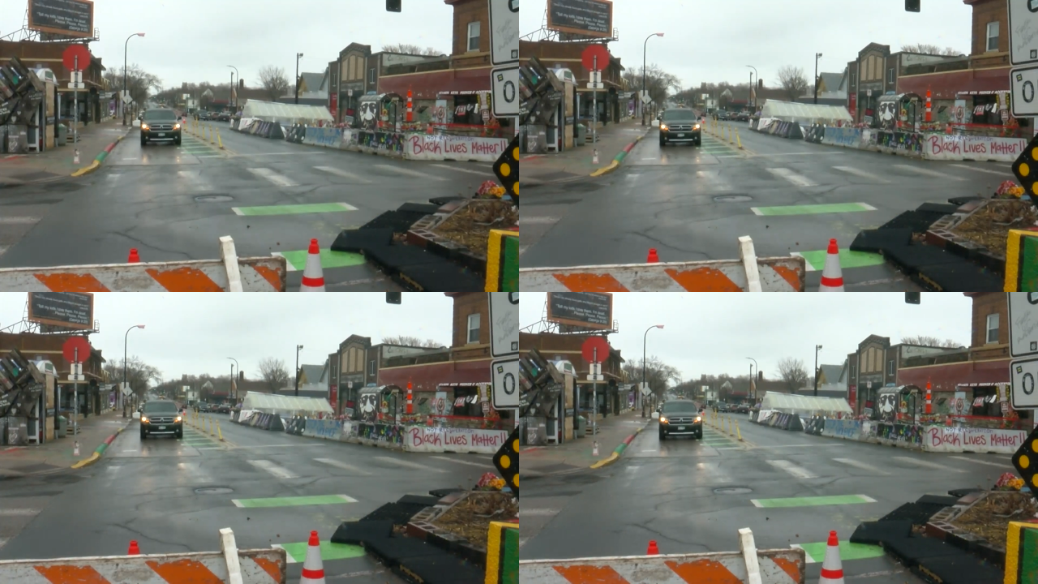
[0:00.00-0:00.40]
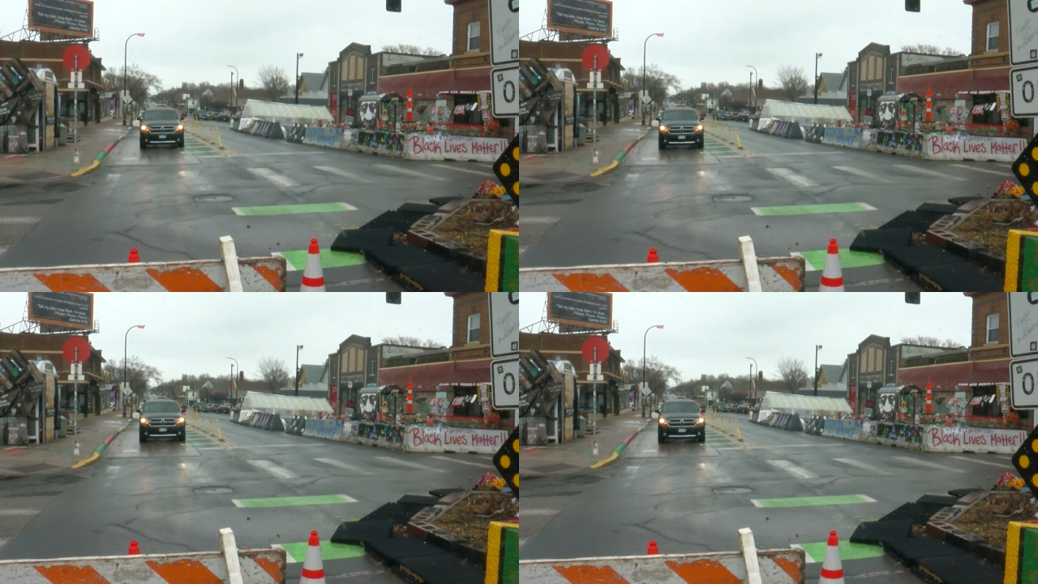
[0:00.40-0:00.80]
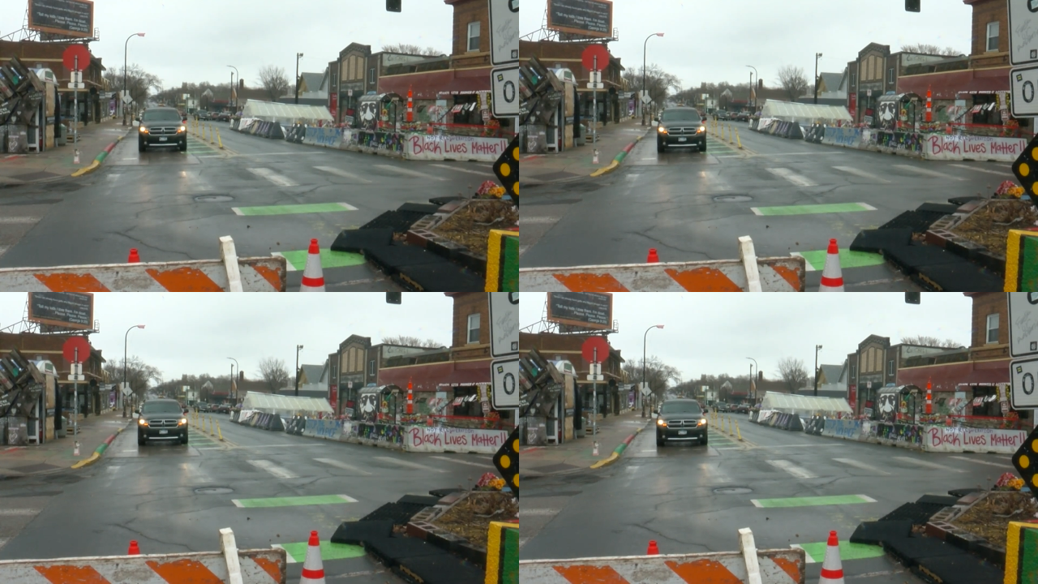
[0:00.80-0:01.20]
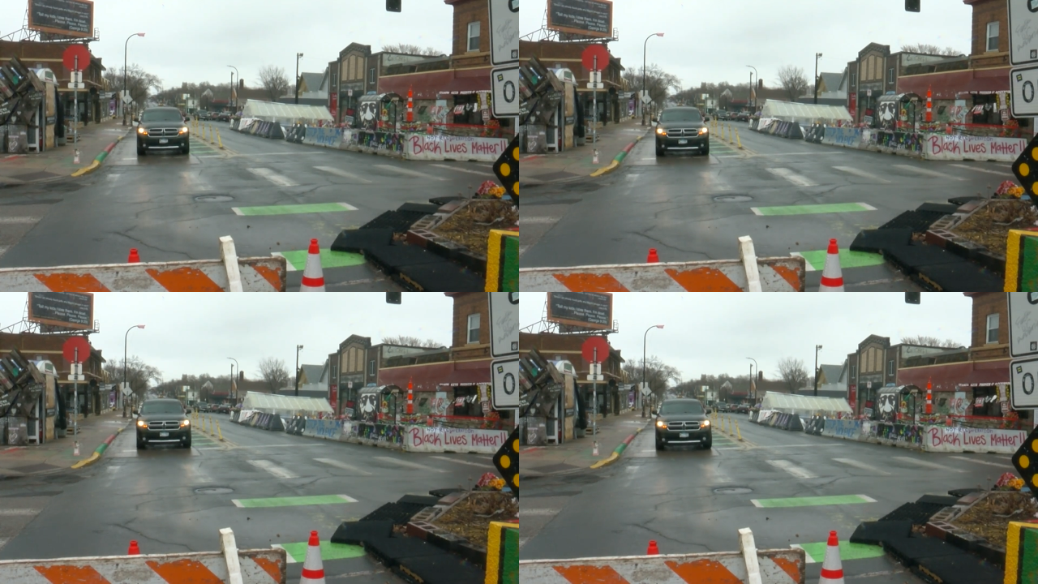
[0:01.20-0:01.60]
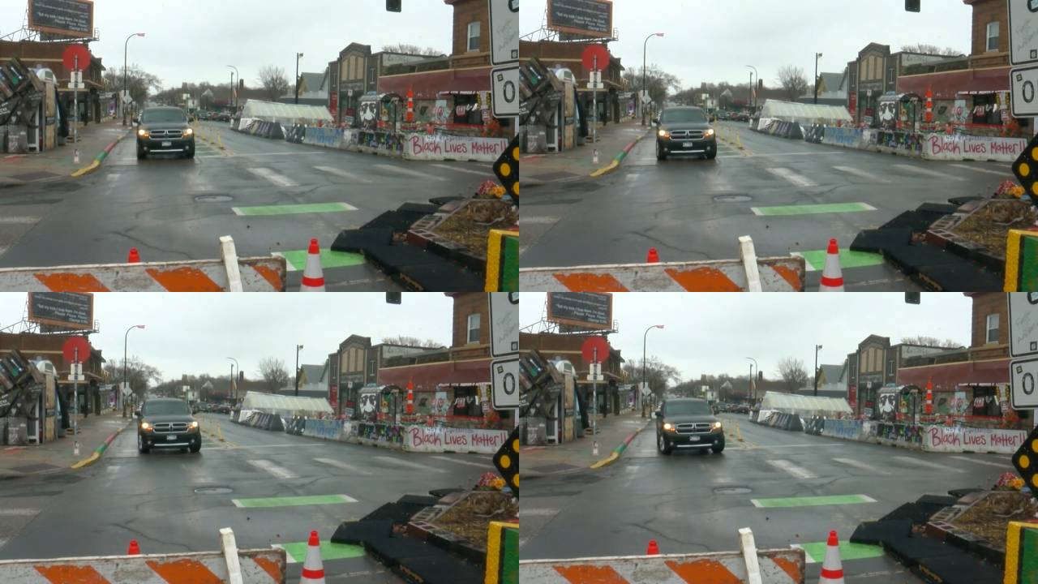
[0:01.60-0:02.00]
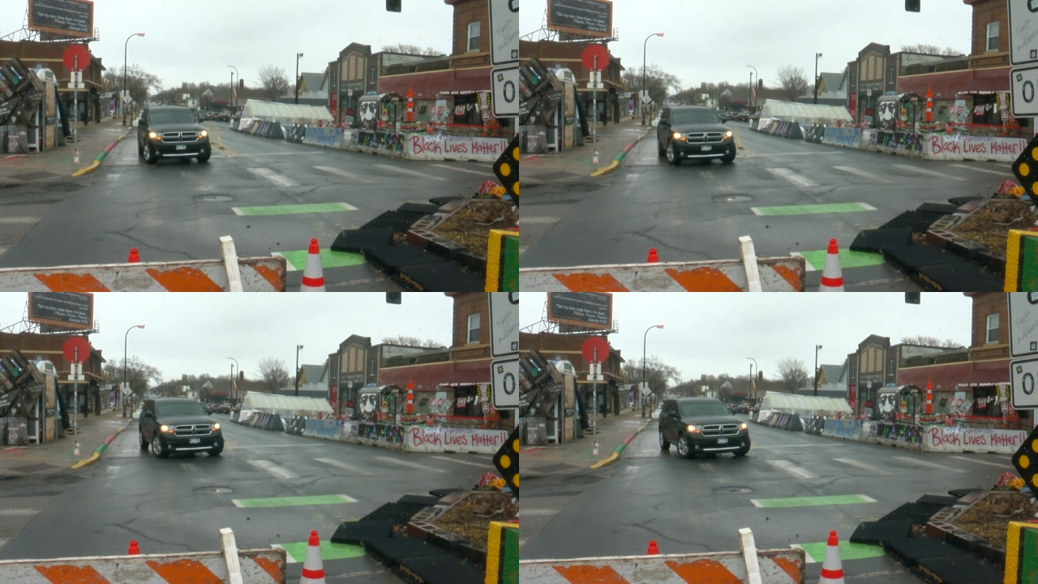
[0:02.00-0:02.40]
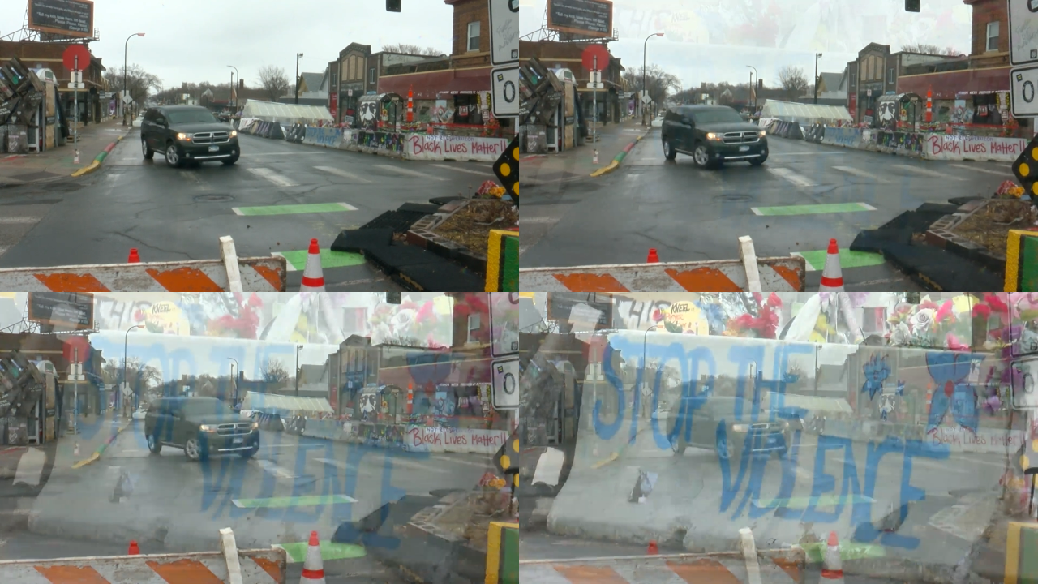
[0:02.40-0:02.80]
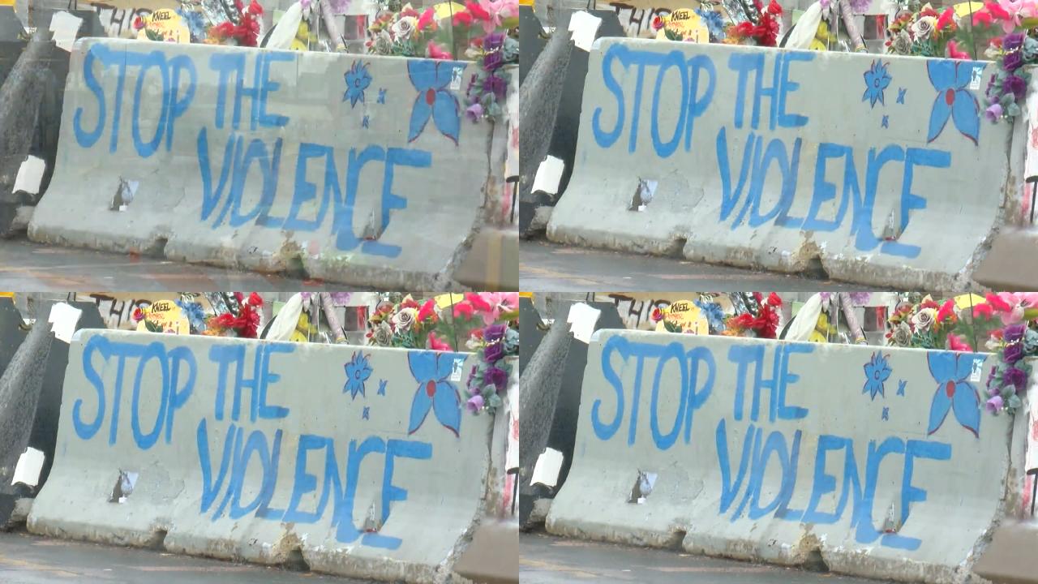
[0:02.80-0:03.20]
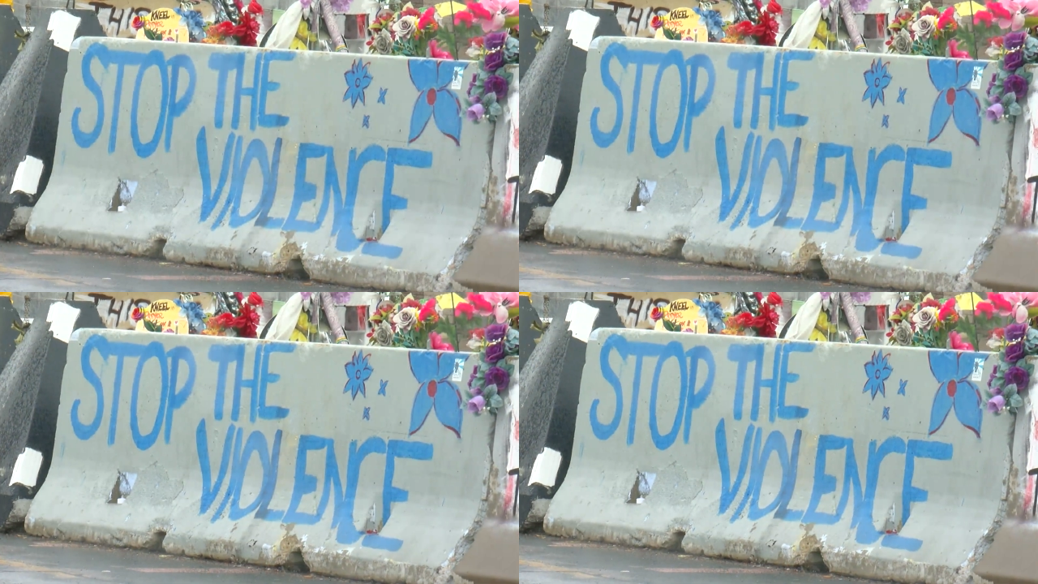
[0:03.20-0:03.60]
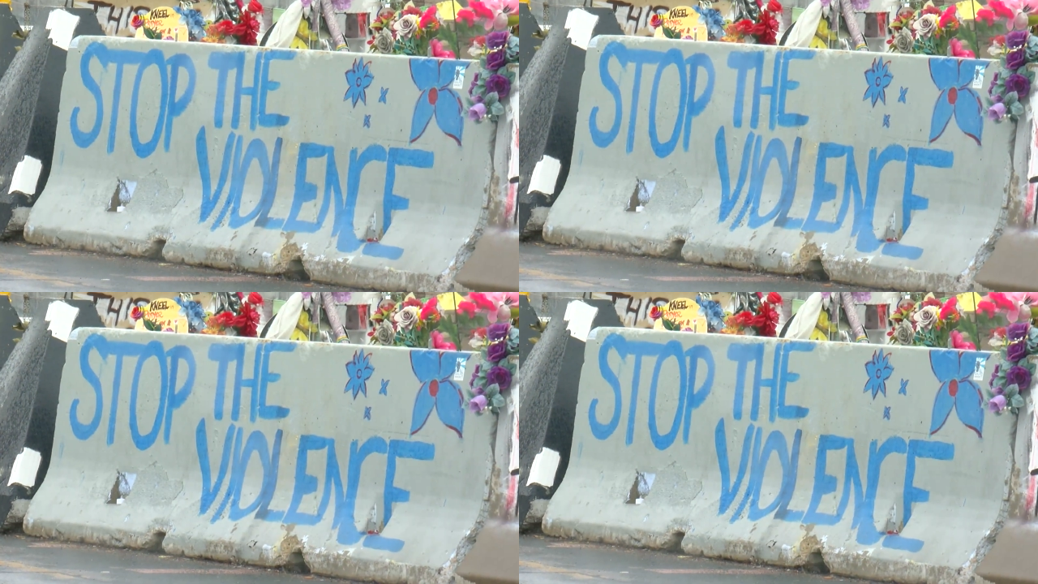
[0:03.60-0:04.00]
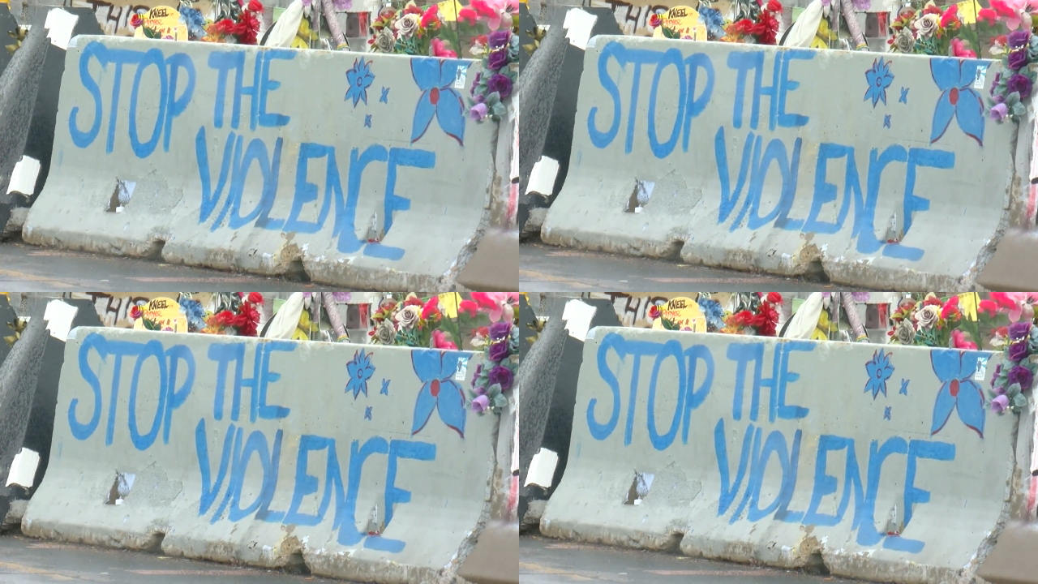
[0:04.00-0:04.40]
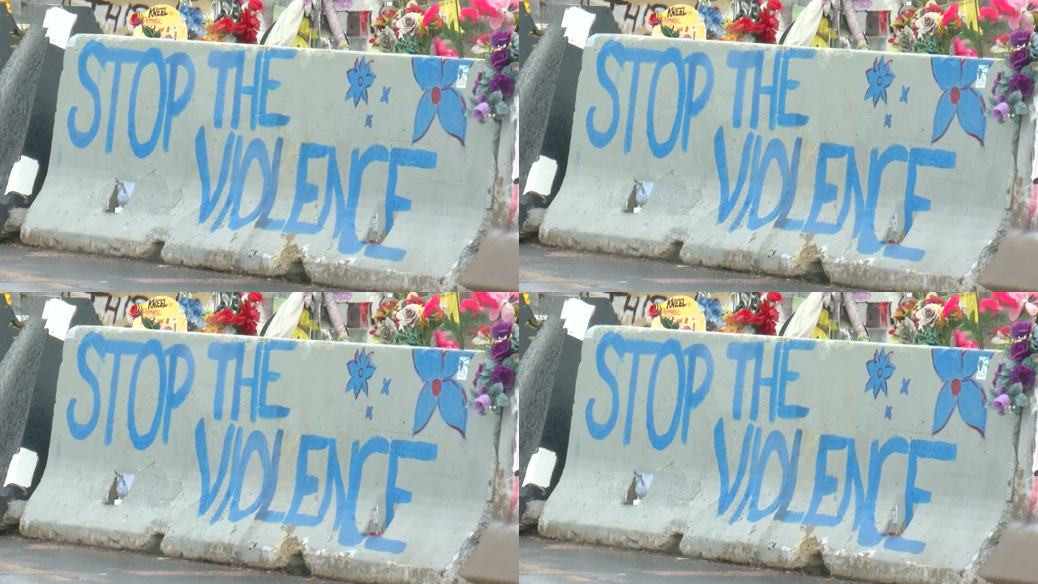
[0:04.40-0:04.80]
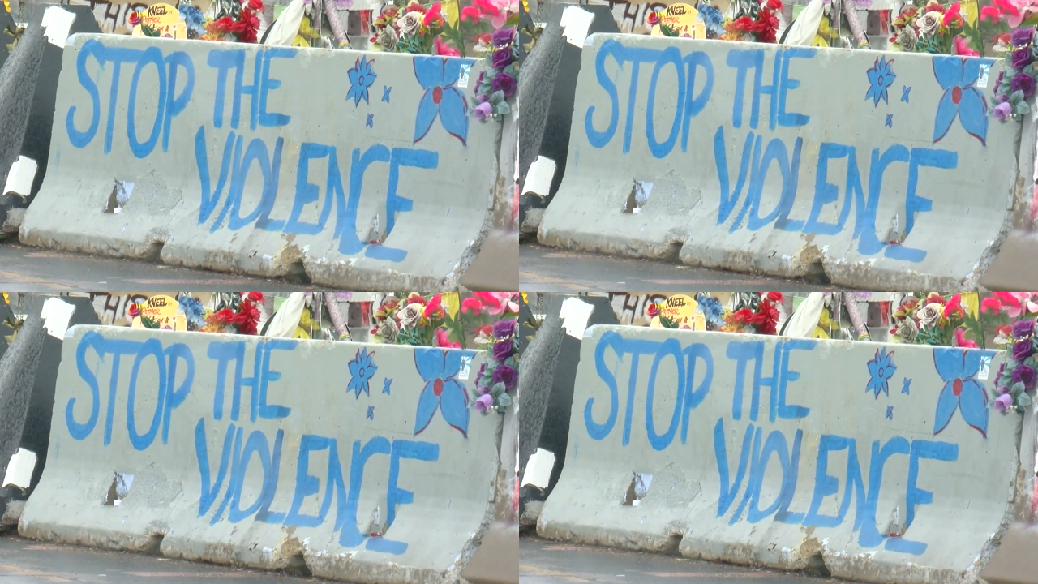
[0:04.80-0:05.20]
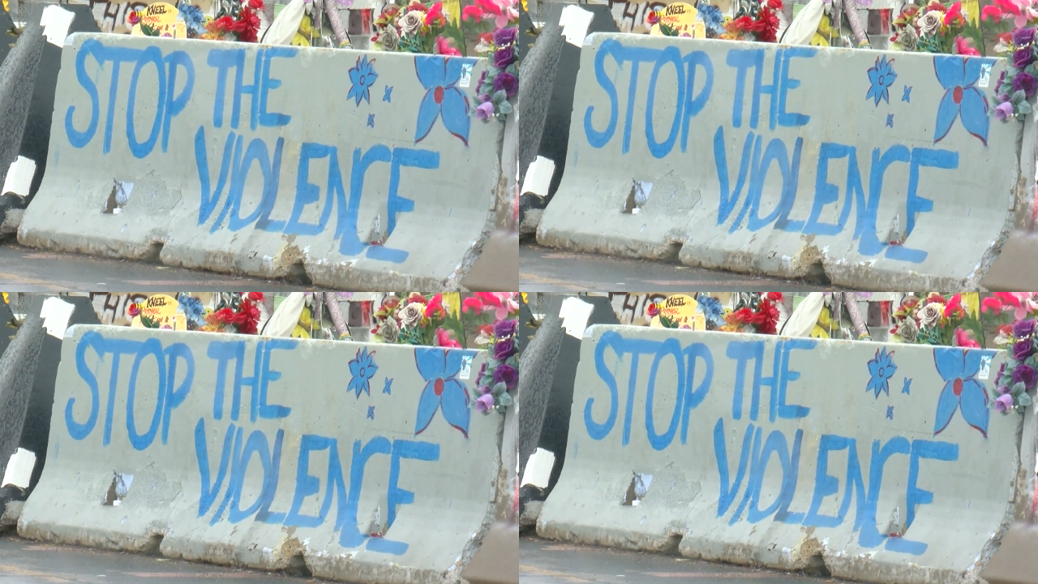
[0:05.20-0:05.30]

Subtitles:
No face is visible, so there are no lips to read.